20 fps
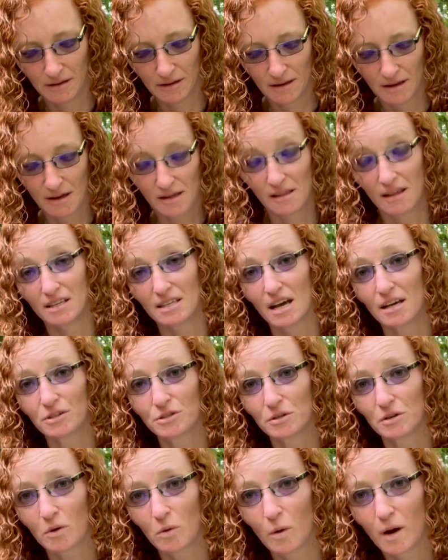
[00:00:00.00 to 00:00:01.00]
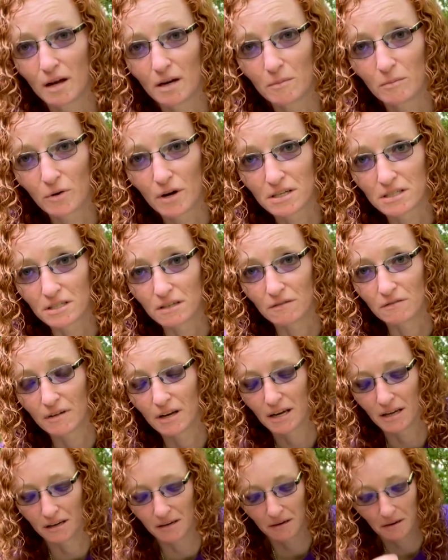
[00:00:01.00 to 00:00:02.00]
That's actually quite impressive,
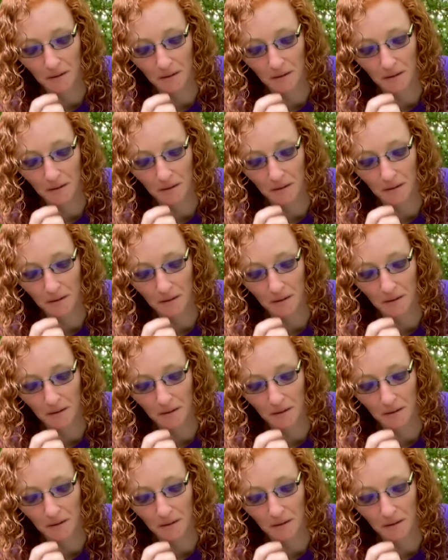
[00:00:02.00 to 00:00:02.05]
and